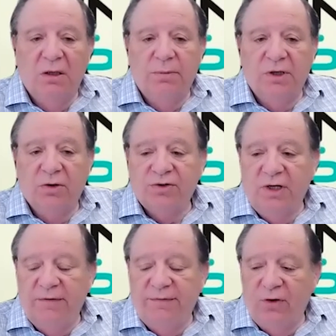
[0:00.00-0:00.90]
Because
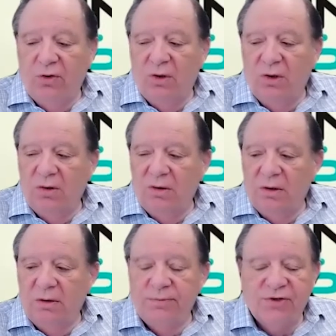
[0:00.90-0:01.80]
if
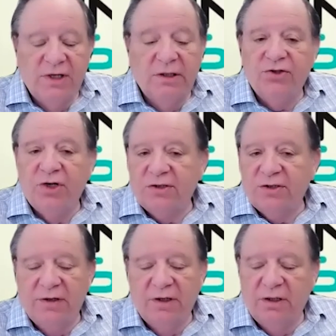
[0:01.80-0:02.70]
you're sending checks, I
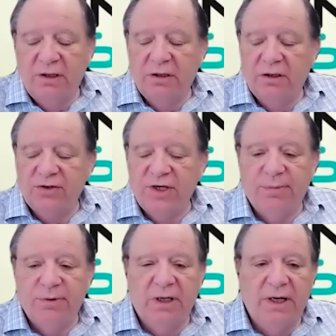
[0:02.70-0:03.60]
think in the
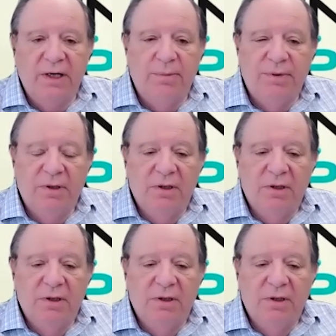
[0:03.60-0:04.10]
example that Abe